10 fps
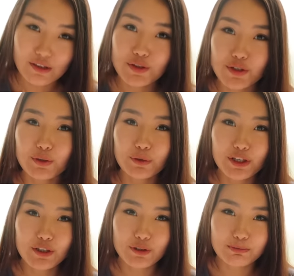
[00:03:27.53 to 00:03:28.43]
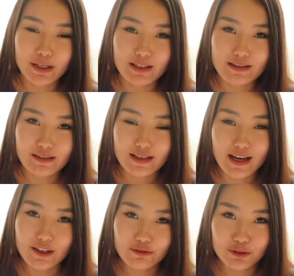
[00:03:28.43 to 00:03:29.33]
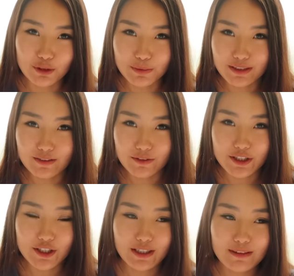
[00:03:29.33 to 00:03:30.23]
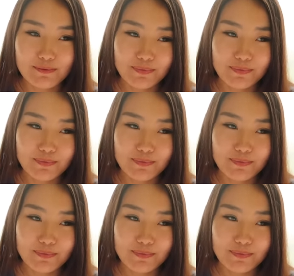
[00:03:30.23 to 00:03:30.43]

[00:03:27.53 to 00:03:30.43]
So looking your best, it's kind of normal in Russia,